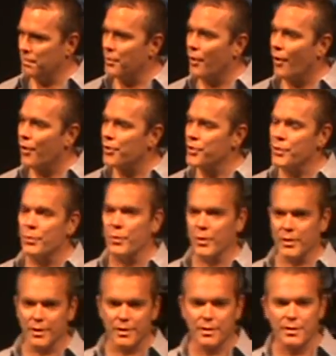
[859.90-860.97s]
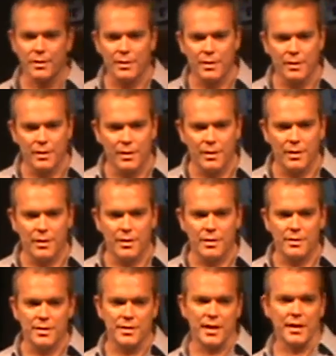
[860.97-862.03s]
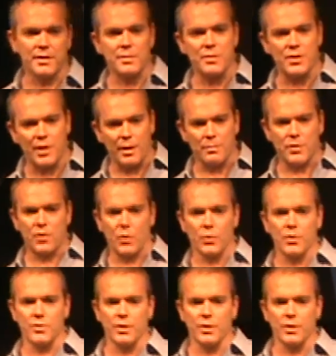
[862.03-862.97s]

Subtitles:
But are you willing to take some steps towards it?